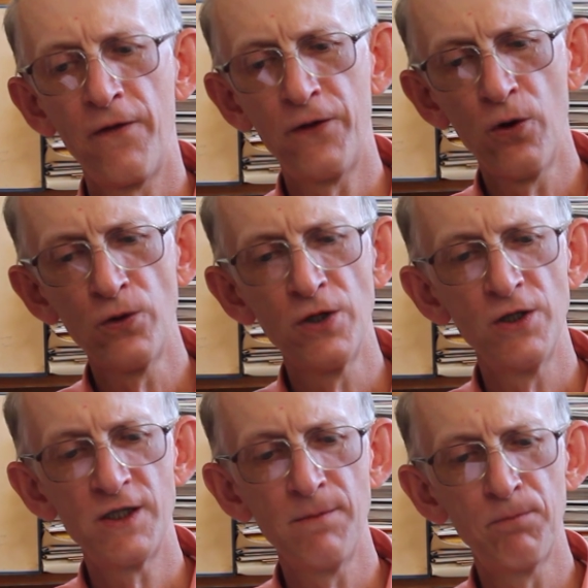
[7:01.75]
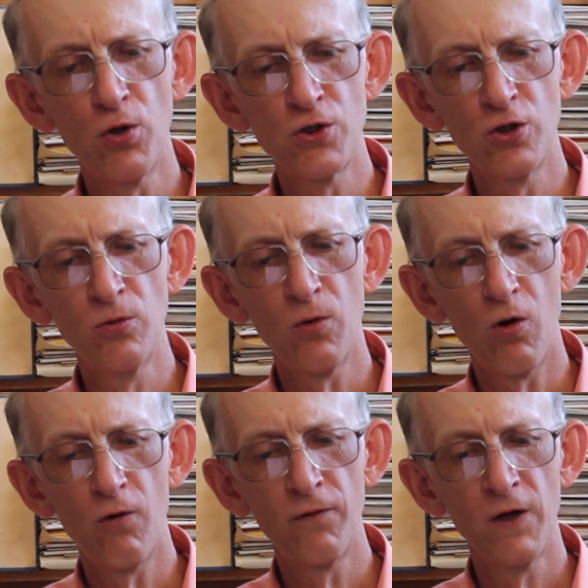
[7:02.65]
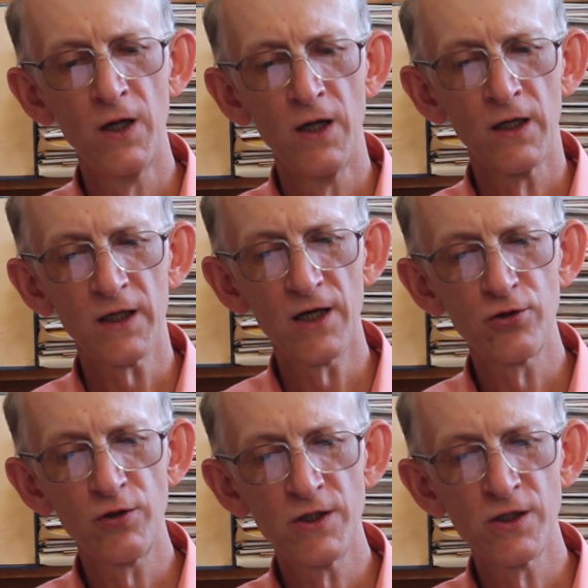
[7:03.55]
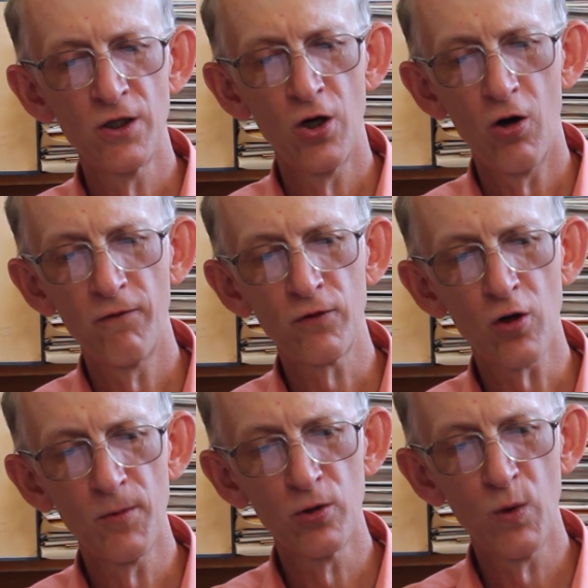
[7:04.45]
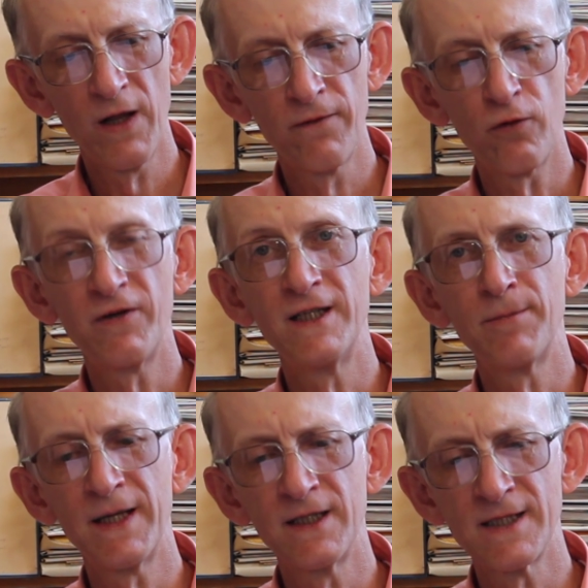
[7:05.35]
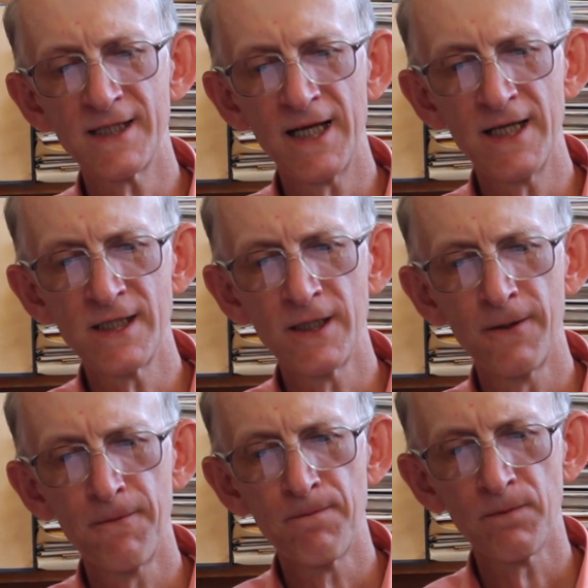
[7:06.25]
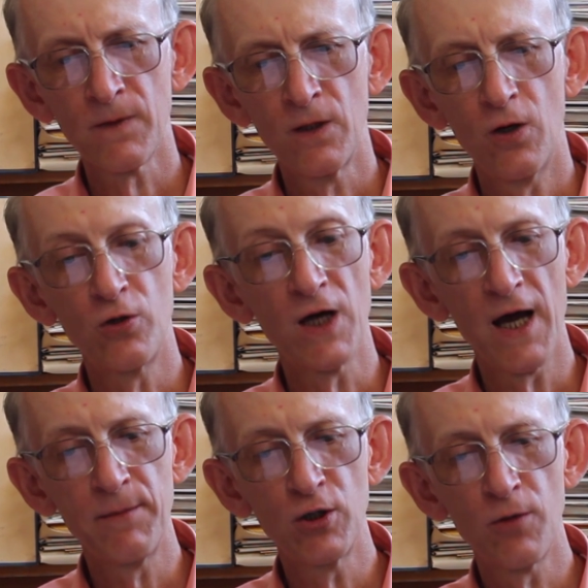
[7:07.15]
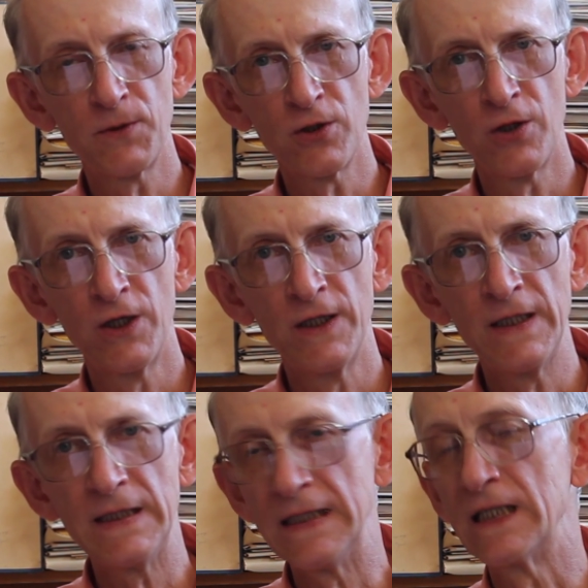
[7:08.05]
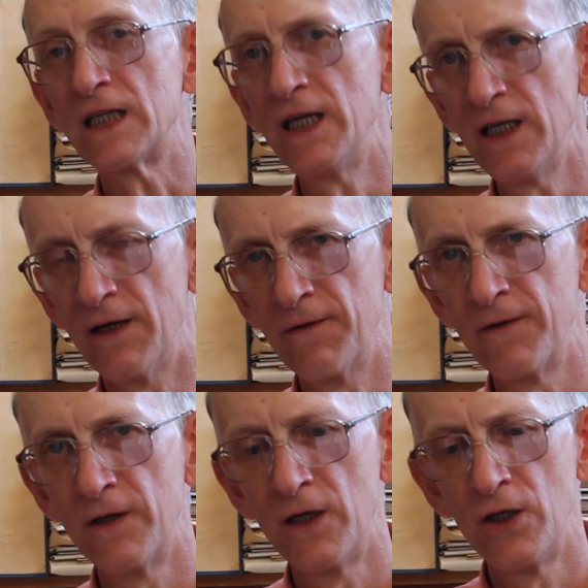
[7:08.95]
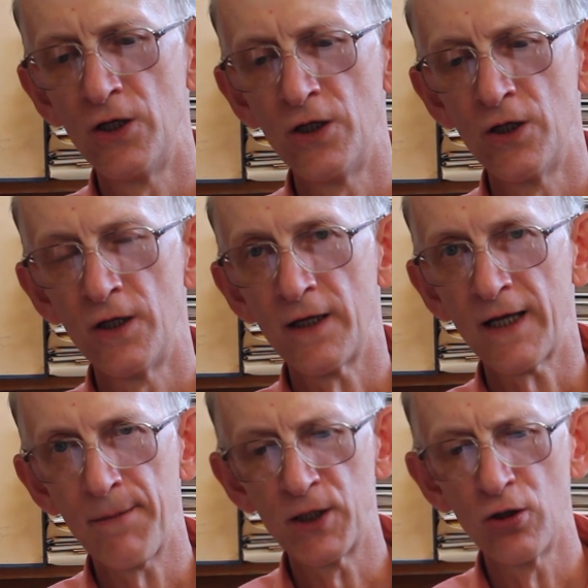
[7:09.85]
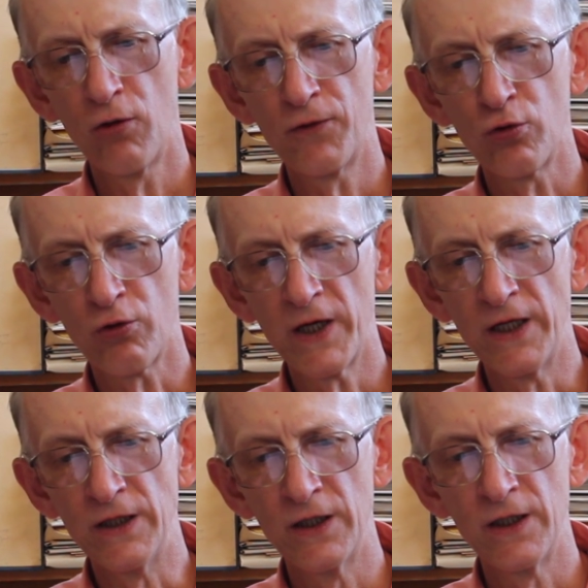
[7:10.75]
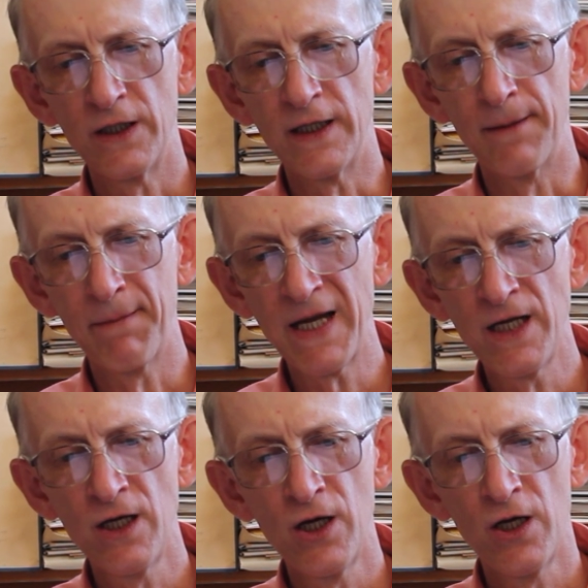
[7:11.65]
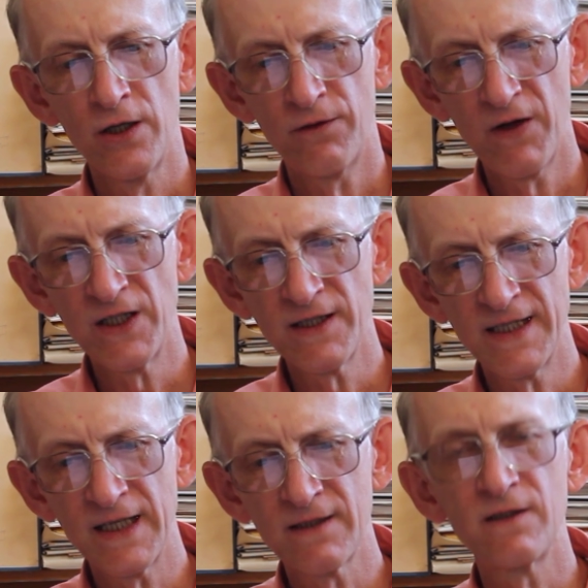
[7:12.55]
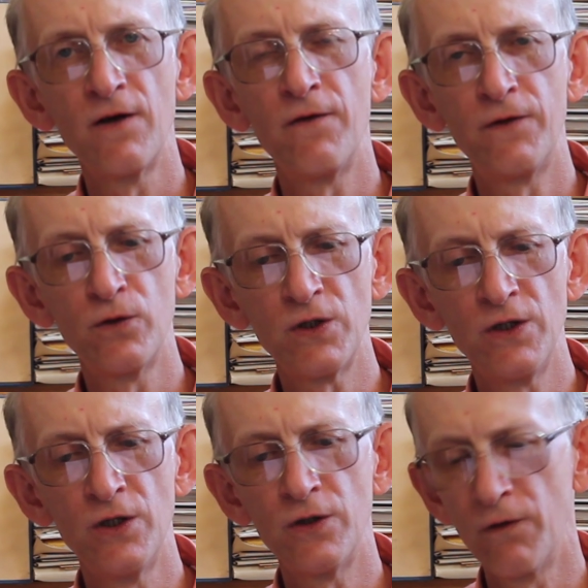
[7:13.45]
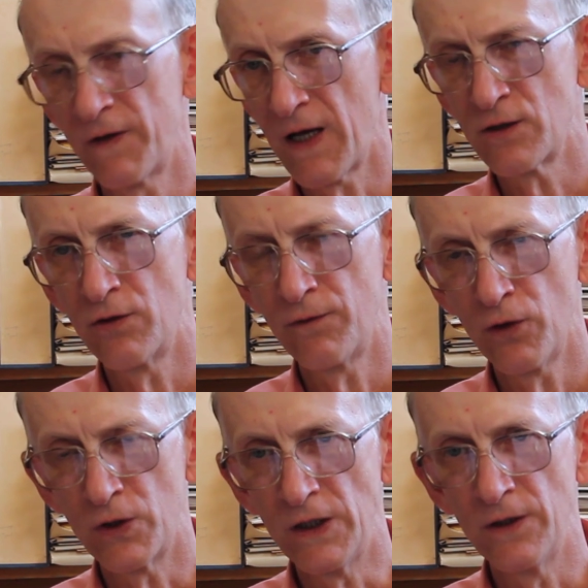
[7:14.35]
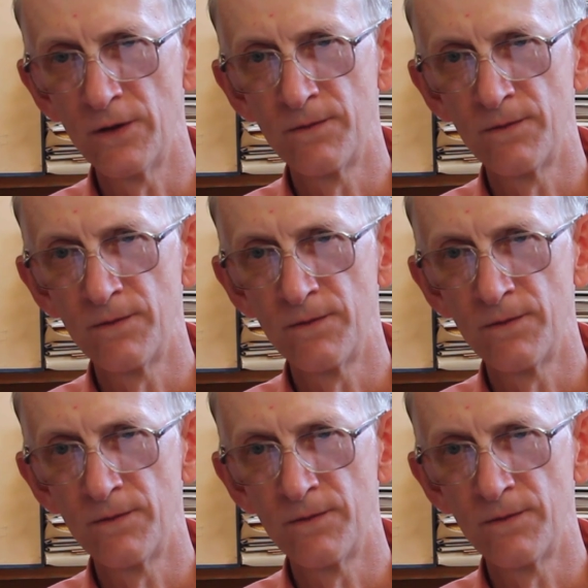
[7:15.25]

third symposium of countries of Commonwealth of Independent States on Hymenoptera in Kiev, capital of Ukraine, in May 26-30, 2040,